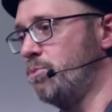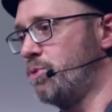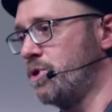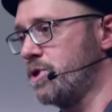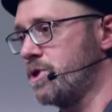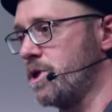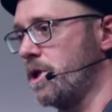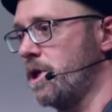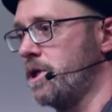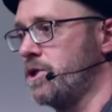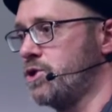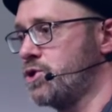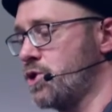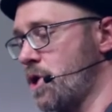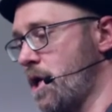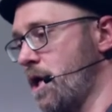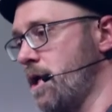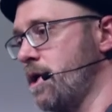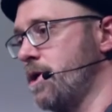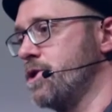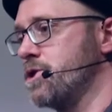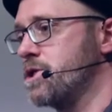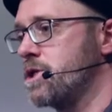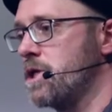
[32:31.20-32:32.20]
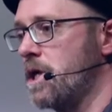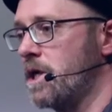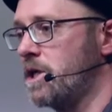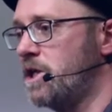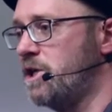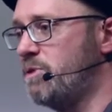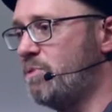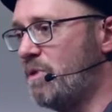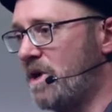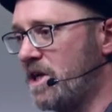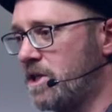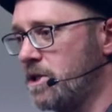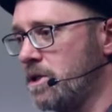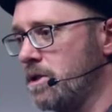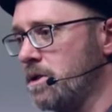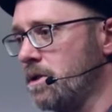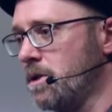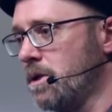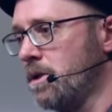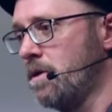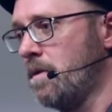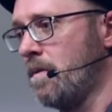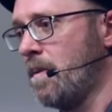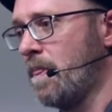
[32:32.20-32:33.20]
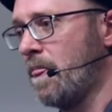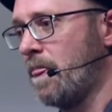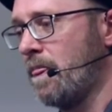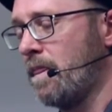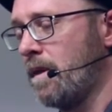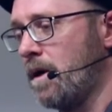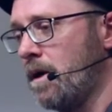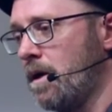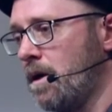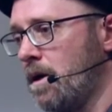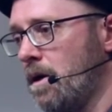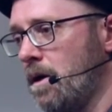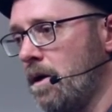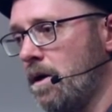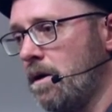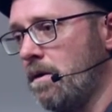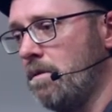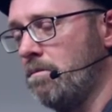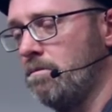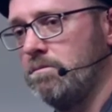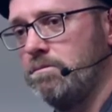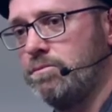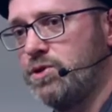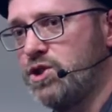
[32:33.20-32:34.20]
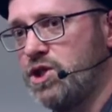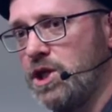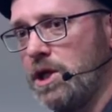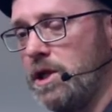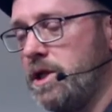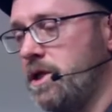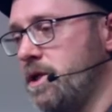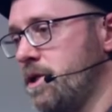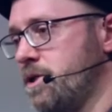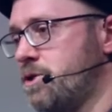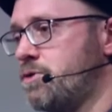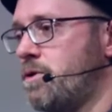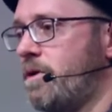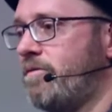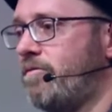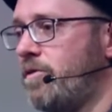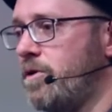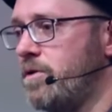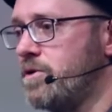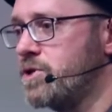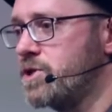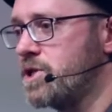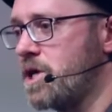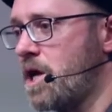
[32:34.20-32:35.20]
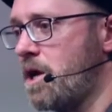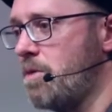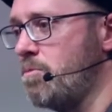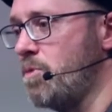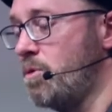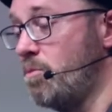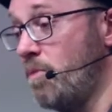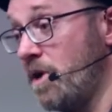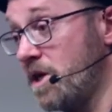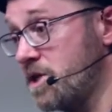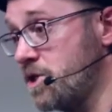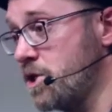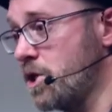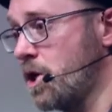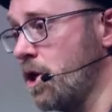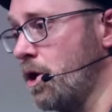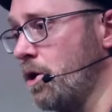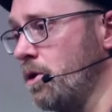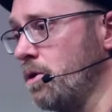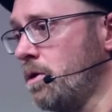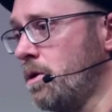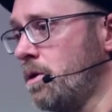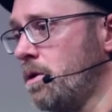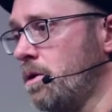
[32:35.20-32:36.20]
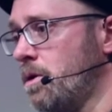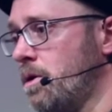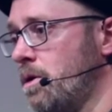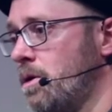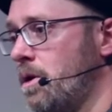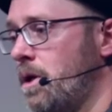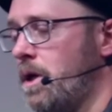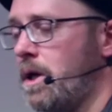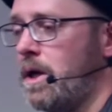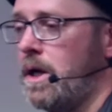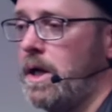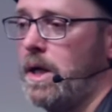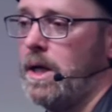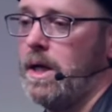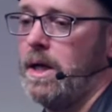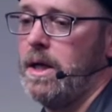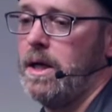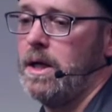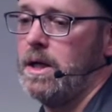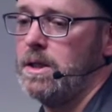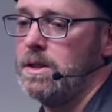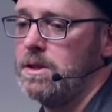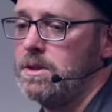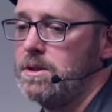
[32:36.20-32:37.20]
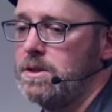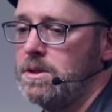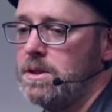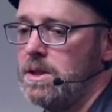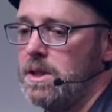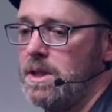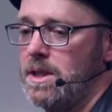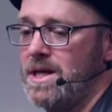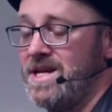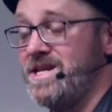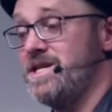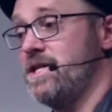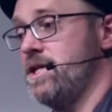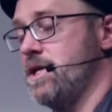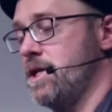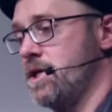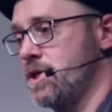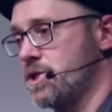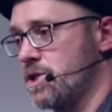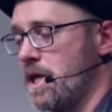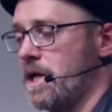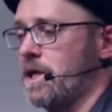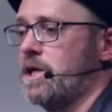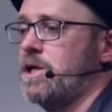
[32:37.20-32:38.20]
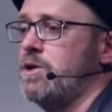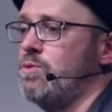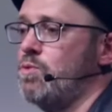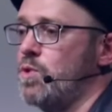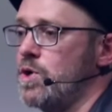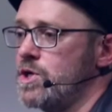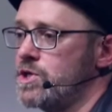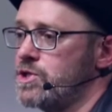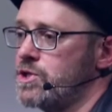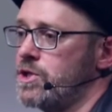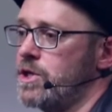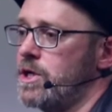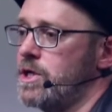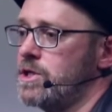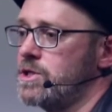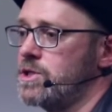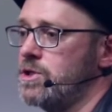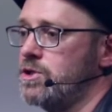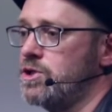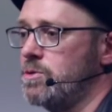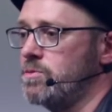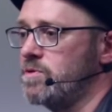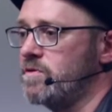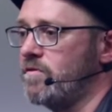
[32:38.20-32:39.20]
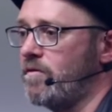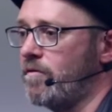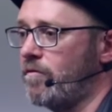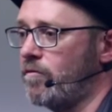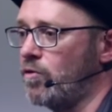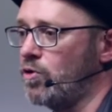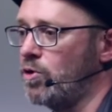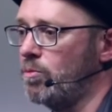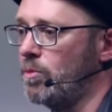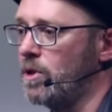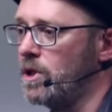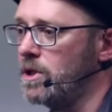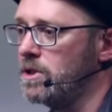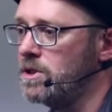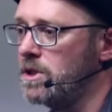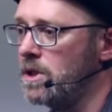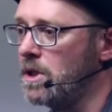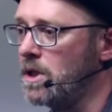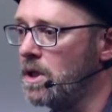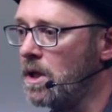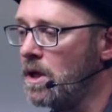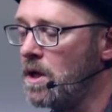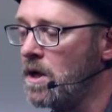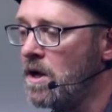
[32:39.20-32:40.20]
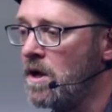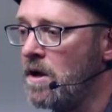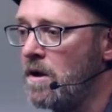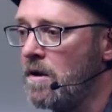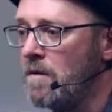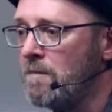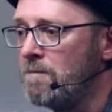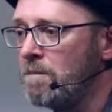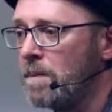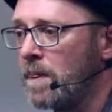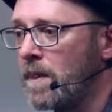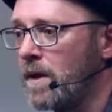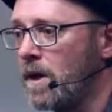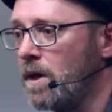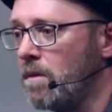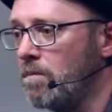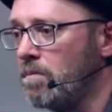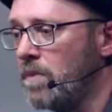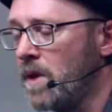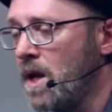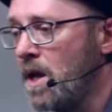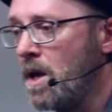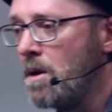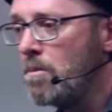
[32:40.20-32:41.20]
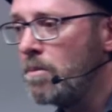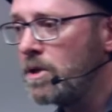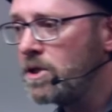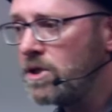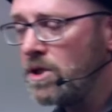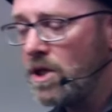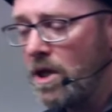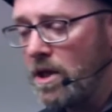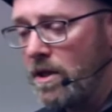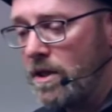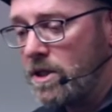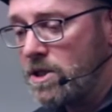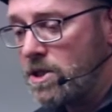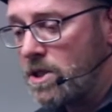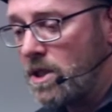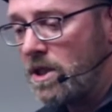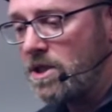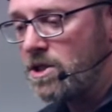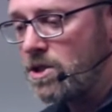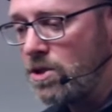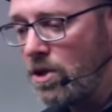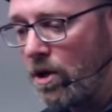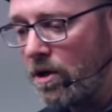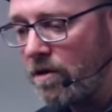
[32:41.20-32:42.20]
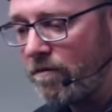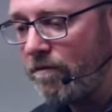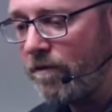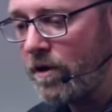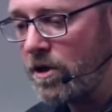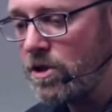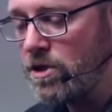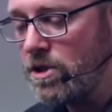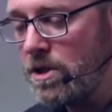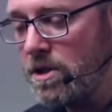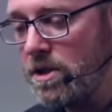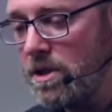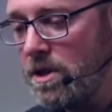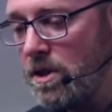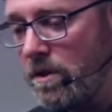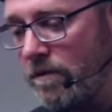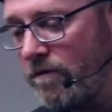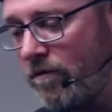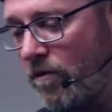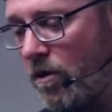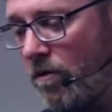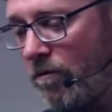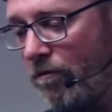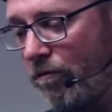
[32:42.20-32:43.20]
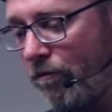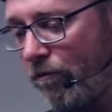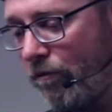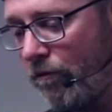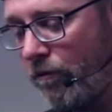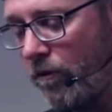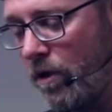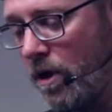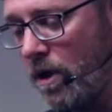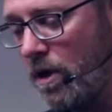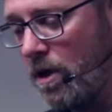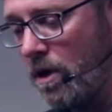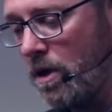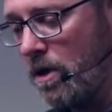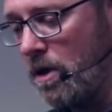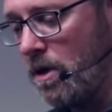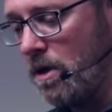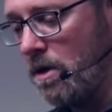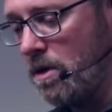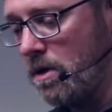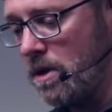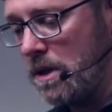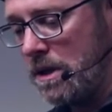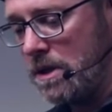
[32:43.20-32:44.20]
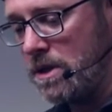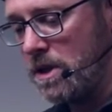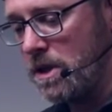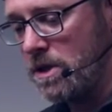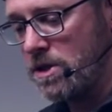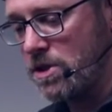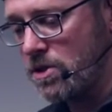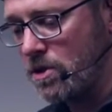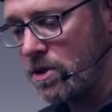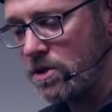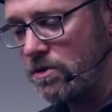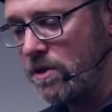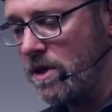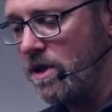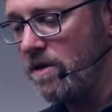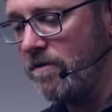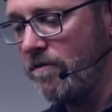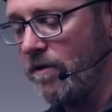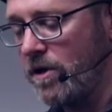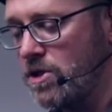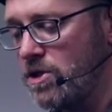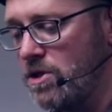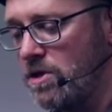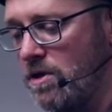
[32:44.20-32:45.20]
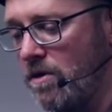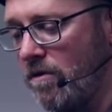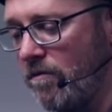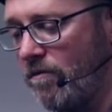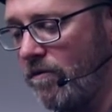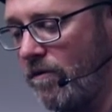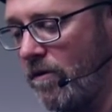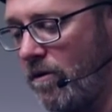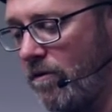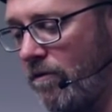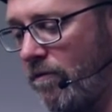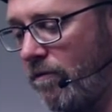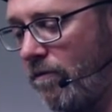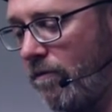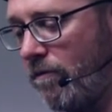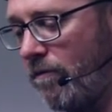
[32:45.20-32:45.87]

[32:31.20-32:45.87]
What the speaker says: Brazil and China are slightly better. Chile is roughly the same, and Mexico, and India is slightly worse than us in terms of affordability. But you know, it's not a function of it's not really a function of